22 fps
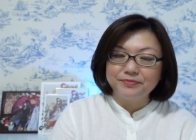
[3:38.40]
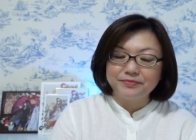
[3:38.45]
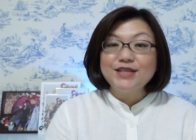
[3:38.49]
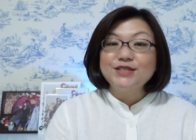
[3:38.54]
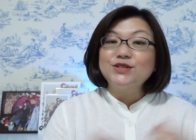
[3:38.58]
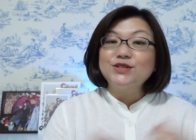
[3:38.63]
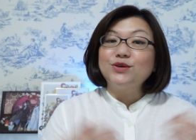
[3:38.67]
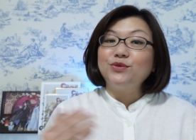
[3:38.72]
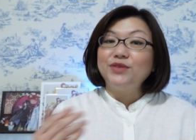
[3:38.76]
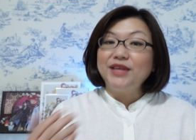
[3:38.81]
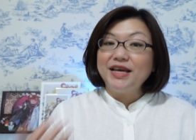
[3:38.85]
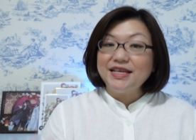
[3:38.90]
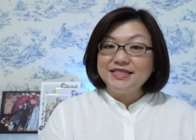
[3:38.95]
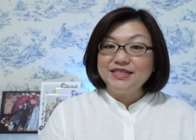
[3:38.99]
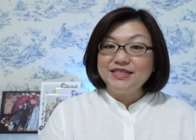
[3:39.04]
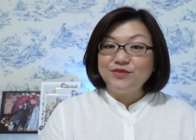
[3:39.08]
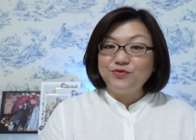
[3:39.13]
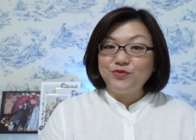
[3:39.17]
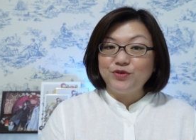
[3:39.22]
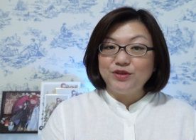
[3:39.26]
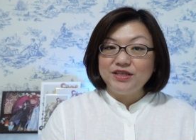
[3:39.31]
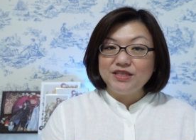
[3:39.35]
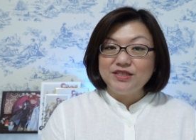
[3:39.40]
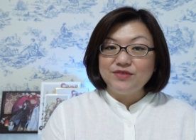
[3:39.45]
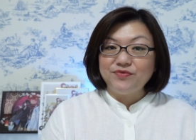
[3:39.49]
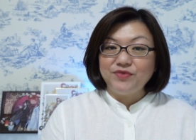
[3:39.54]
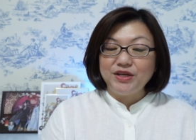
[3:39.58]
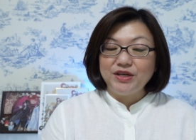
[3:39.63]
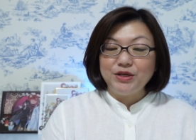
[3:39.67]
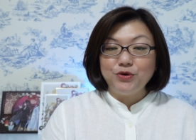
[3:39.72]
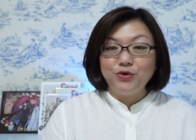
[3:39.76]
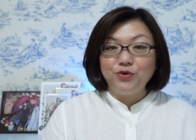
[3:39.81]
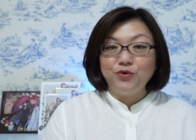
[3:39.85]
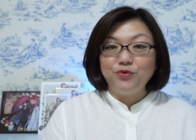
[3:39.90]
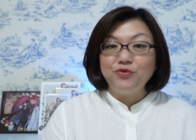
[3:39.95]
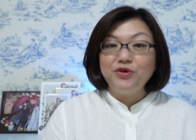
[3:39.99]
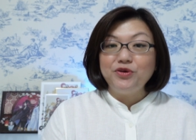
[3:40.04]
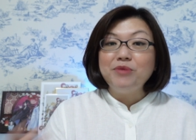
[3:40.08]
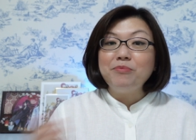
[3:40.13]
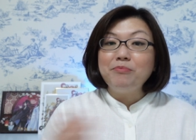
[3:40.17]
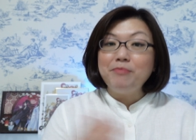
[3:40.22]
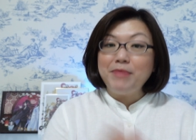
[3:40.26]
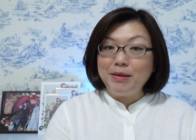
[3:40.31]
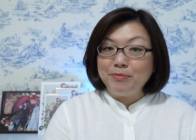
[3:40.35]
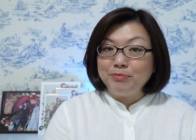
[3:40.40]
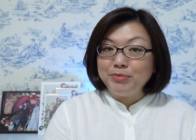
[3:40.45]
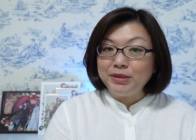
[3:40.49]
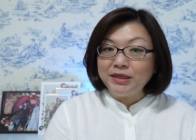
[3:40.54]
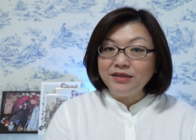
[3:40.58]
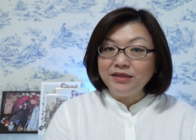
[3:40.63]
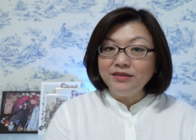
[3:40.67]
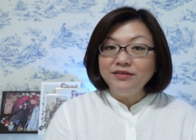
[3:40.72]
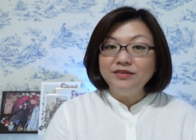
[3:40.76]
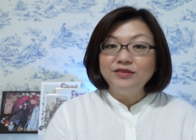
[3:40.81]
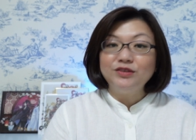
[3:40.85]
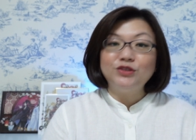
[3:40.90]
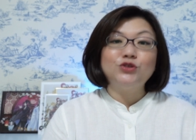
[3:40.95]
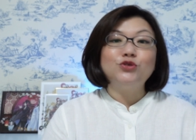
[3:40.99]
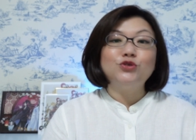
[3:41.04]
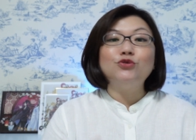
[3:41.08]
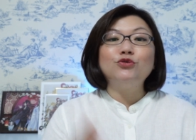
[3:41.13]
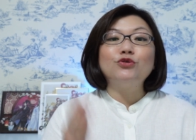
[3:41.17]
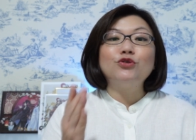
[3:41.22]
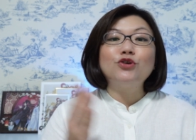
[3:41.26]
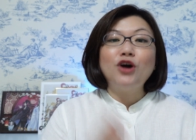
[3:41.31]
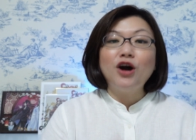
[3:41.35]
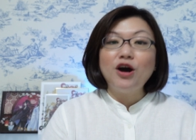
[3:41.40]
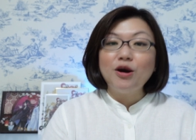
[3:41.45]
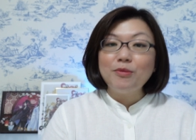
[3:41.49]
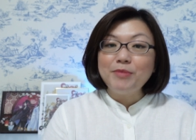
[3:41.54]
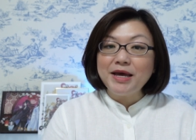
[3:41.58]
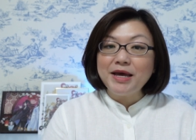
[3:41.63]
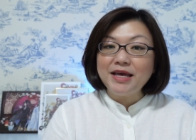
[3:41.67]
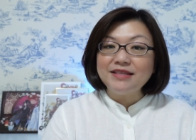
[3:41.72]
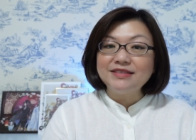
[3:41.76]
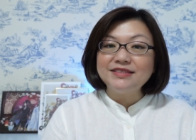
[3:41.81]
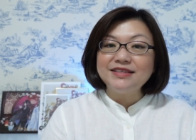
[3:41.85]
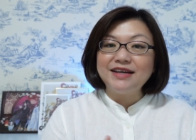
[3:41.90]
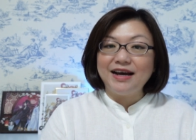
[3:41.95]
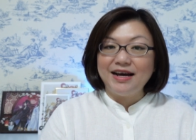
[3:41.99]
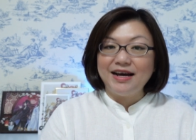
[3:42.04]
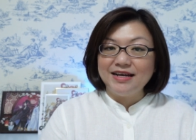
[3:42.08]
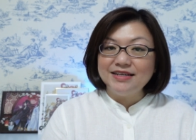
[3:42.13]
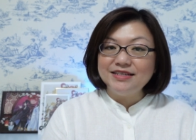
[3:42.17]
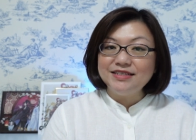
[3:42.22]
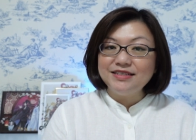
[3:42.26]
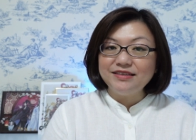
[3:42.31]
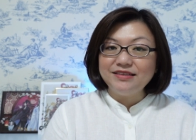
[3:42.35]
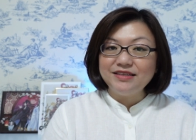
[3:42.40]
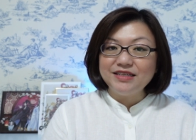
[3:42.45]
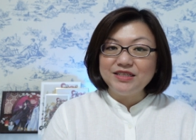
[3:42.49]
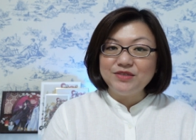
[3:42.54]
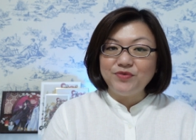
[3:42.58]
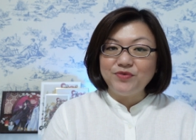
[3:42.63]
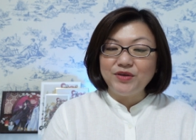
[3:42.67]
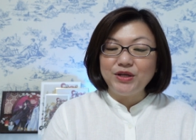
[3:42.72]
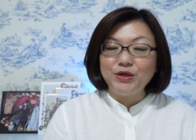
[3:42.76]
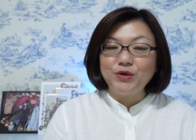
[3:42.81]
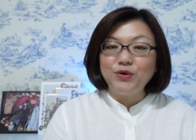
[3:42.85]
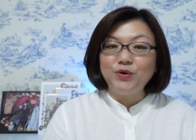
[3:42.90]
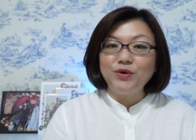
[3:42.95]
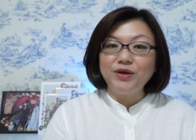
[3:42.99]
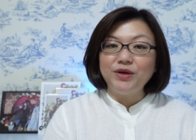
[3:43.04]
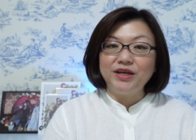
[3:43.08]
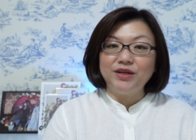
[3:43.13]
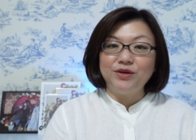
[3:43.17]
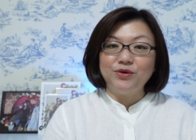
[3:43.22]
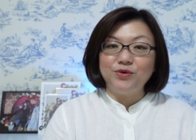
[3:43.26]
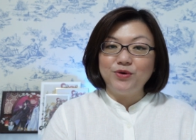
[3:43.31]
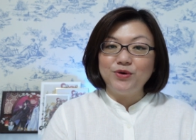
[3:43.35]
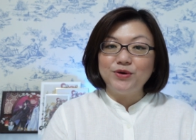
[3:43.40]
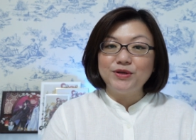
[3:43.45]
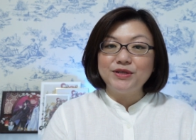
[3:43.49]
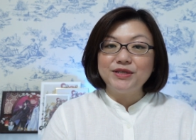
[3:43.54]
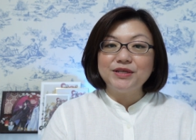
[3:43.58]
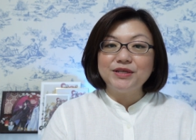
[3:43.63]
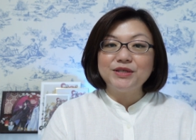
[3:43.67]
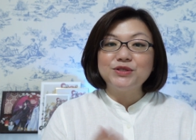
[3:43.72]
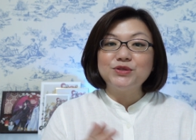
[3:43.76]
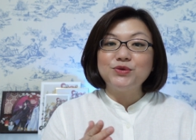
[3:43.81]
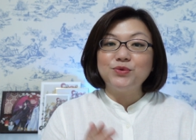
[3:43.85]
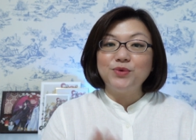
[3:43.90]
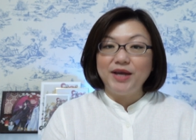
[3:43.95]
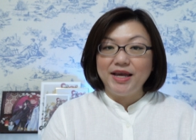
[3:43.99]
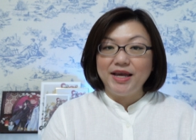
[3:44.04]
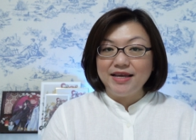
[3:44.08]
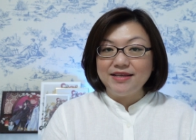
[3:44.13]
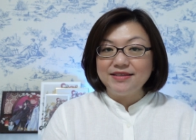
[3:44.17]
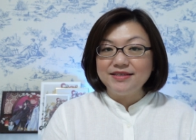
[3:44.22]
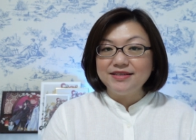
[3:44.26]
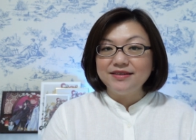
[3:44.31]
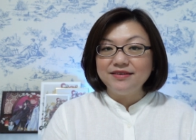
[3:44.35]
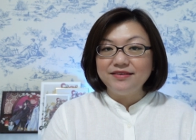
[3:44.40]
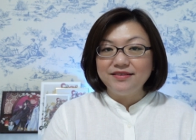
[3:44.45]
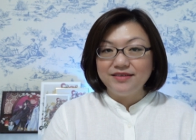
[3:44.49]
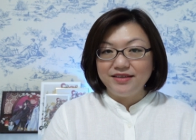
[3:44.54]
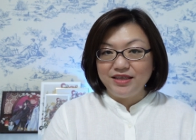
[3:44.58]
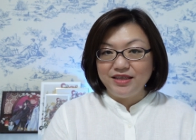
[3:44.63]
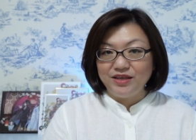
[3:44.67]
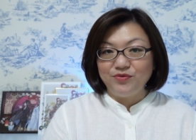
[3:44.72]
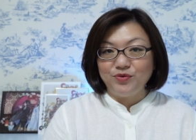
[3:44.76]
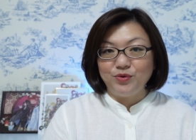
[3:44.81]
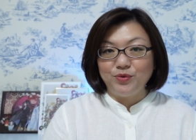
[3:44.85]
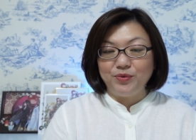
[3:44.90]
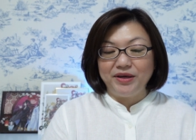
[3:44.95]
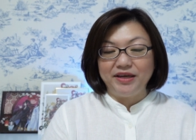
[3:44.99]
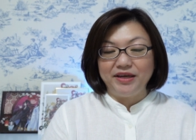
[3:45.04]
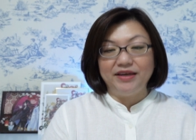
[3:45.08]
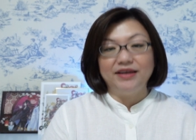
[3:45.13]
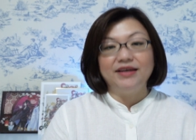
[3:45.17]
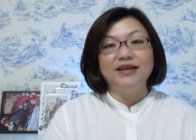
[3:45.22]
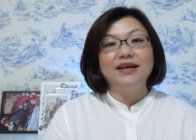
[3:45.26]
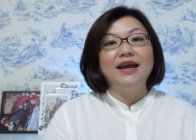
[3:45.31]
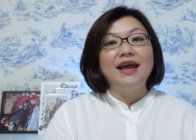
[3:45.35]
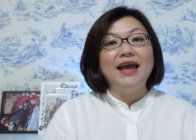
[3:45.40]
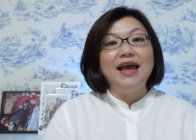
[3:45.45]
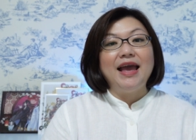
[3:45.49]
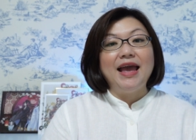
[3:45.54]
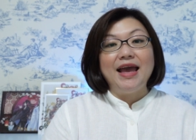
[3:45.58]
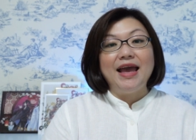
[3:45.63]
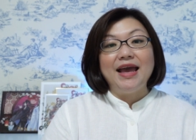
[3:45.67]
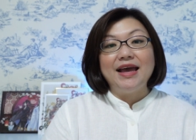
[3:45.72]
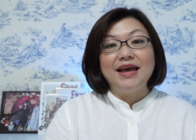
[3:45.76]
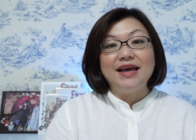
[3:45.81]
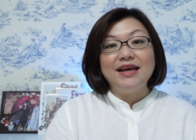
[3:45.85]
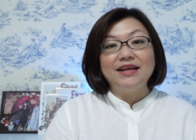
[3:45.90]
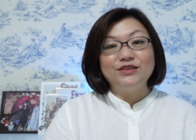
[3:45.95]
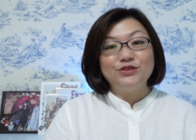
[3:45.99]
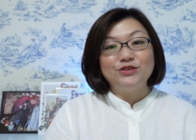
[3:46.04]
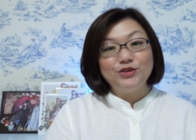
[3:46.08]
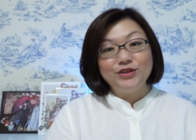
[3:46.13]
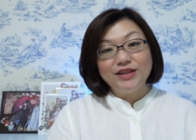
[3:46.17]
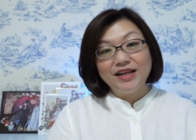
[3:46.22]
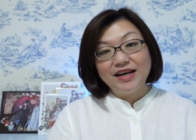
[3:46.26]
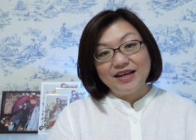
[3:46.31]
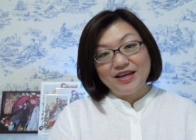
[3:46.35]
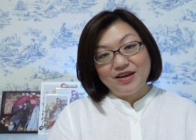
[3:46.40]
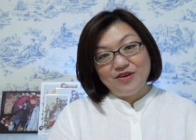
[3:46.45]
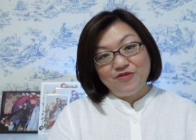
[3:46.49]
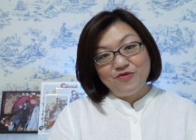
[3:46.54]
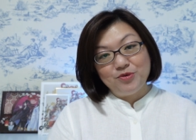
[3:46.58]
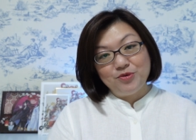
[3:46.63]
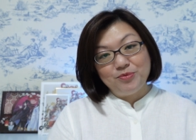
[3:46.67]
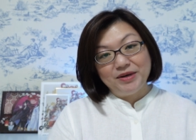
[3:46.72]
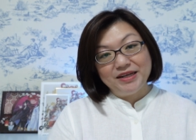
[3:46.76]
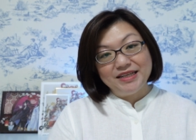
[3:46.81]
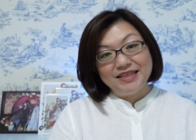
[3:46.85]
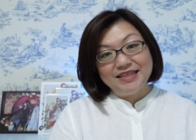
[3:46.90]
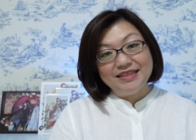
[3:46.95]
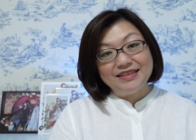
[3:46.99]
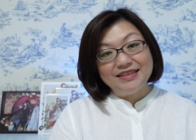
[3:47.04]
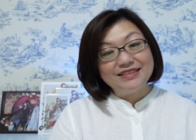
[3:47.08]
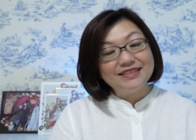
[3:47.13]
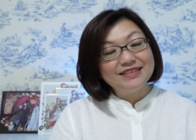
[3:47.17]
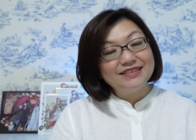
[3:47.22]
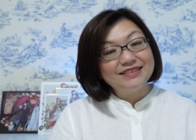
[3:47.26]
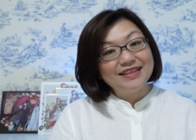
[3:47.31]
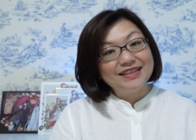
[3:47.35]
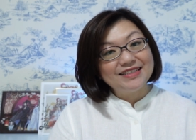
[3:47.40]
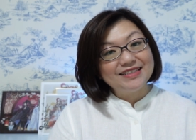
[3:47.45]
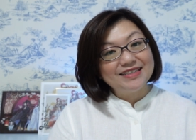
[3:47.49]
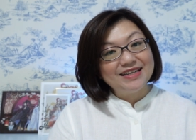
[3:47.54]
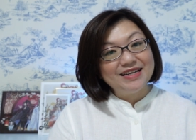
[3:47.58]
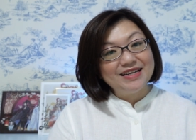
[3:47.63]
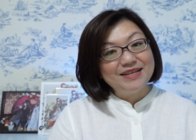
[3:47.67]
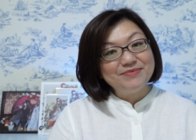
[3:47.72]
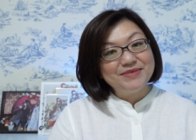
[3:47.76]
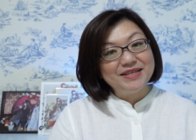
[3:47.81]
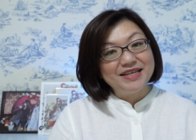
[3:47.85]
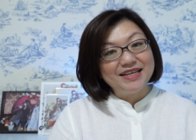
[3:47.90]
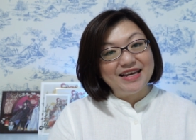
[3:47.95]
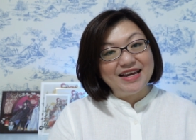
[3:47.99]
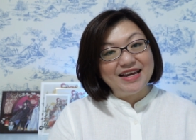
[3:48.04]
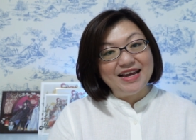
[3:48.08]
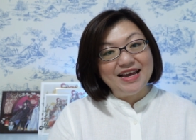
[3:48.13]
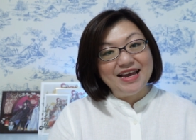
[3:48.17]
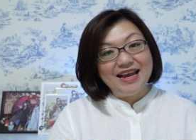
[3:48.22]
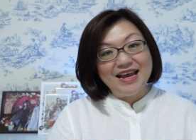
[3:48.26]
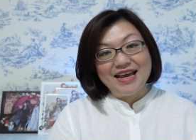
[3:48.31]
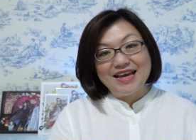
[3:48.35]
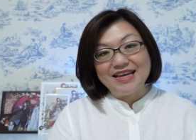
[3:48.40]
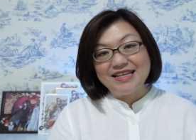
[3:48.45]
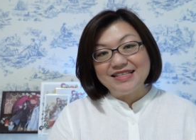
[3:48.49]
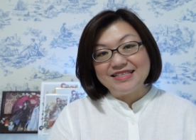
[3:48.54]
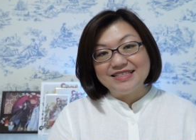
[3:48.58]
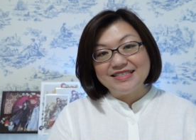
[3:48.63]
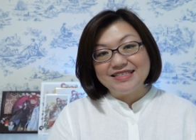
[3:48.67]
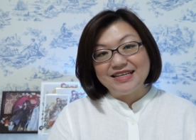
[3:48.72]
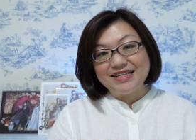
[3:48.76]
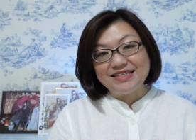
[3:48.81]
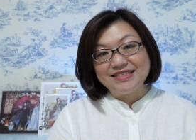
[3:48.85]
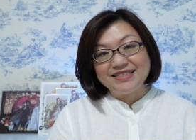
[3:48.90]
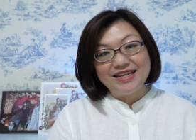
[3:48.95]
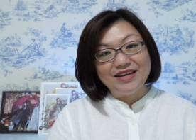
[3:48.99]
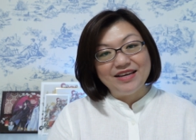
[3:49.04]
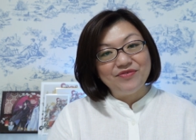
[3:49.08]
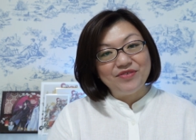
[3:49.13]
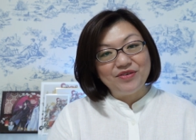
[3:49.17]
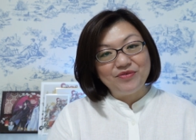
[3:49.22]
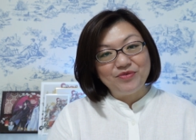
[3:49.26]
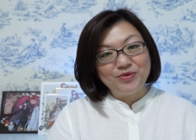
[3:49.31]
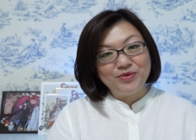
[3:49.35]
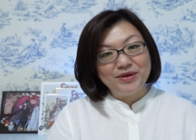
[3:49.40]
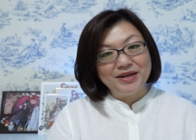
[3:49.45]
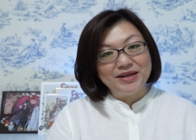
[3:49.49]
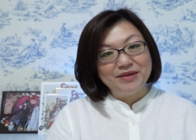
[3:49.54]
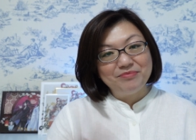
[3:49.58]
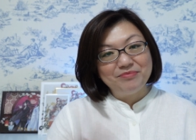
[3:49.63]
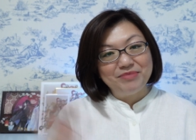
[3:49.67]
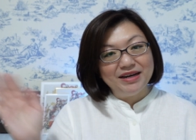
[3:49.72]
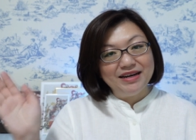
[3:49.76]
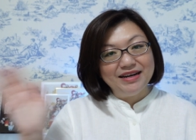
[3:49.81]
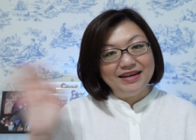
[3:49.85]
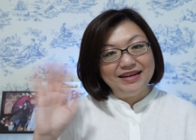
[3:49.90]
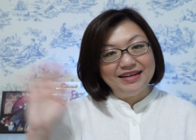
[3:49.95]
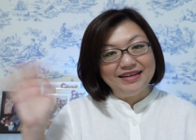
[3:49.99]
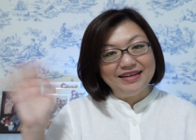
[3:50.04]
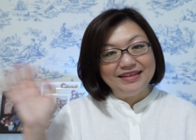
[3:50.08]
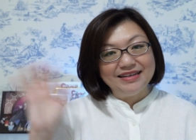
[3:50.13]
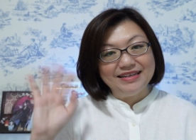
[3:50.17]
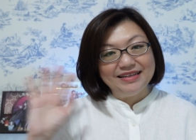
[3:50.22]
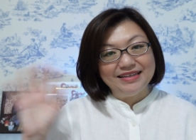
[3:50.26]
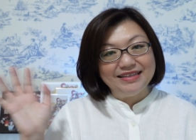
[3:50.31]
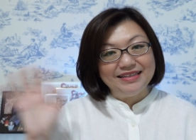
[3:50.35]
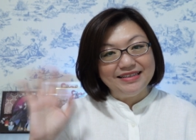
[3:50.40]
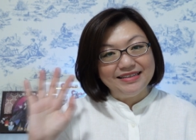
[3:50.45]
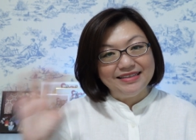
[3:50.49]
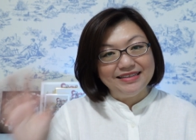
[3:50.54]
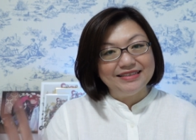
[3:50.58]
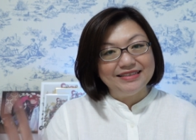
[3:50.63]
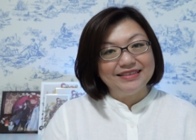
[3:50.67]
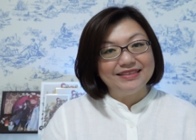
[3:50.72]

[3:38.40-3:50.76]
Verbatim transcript: So that's it for this video. Remember to comment under this video in order to enter the giveaway. And good luck everybody. Till next time, take care and stay safe everyone. Bye.